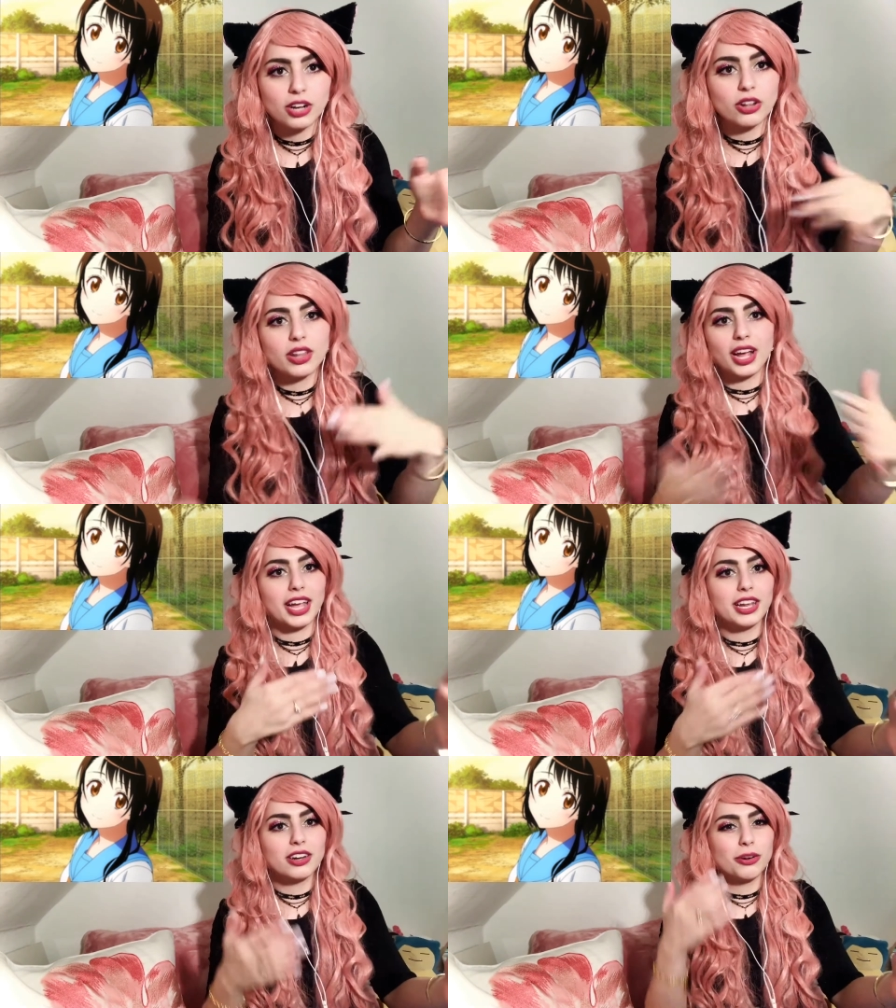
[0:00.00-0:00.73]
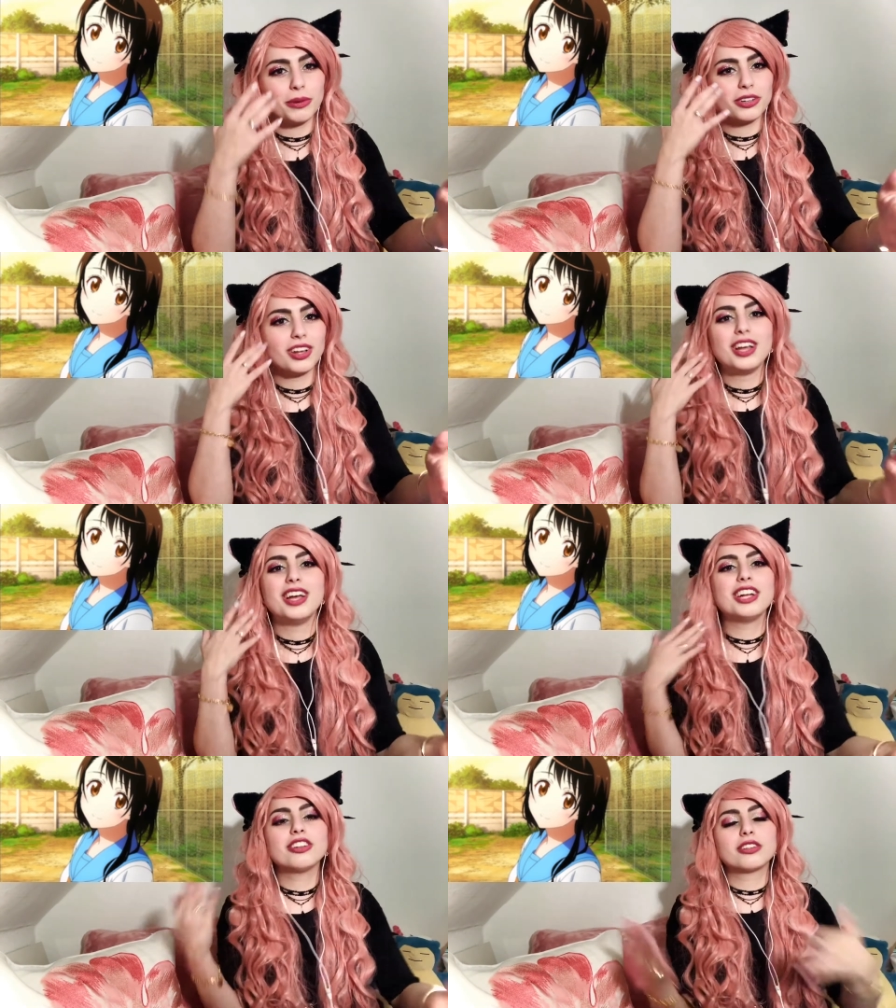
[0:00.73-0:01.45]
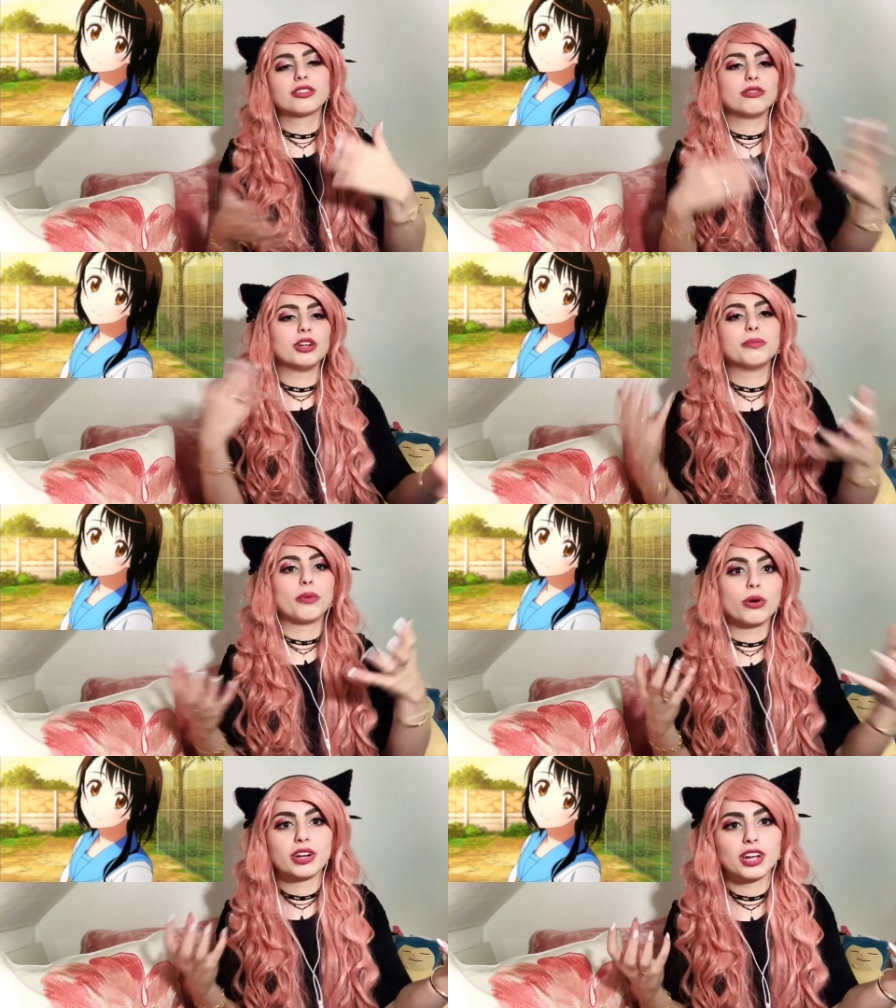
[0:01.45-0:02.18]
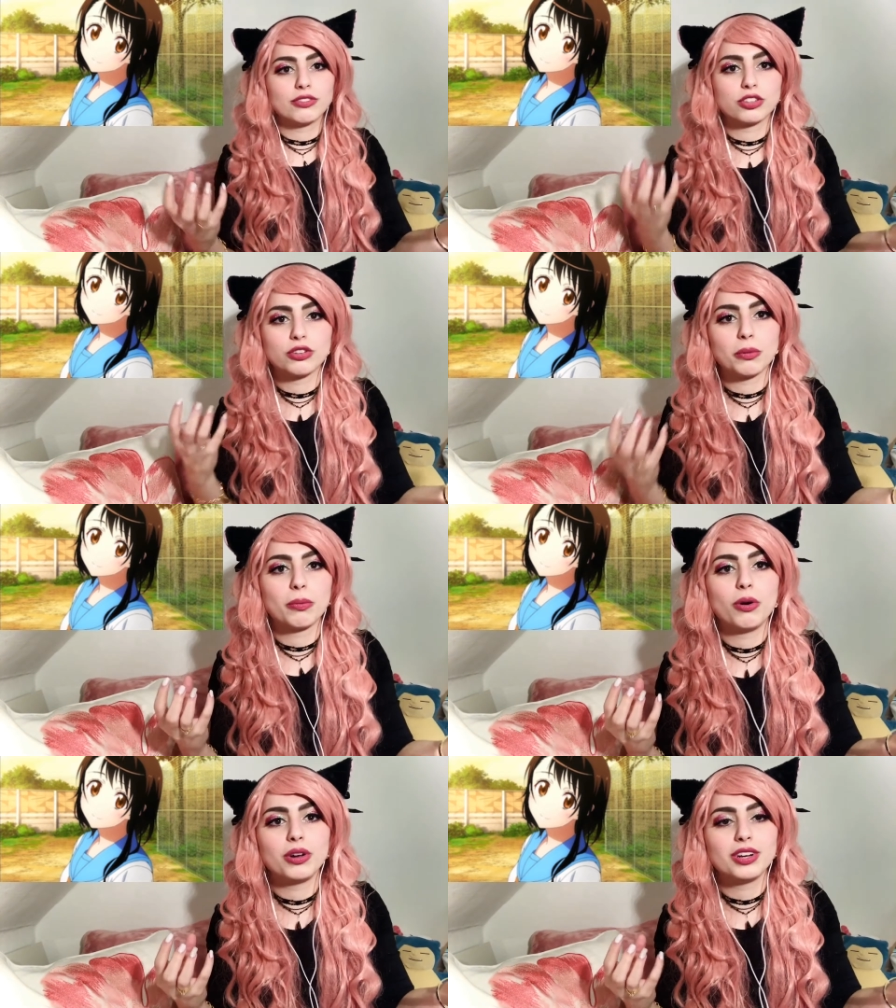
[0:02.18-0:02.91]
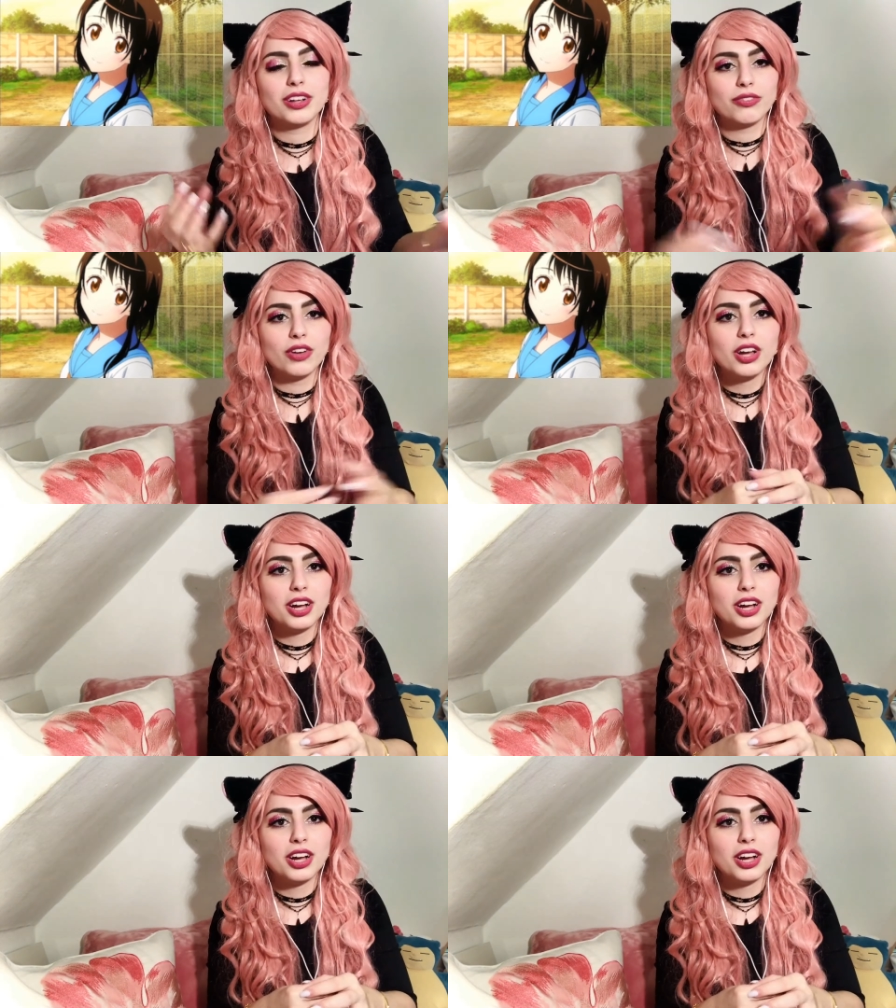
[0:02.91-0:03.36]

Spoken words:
Not that I hated her, but it's just really boring after some point if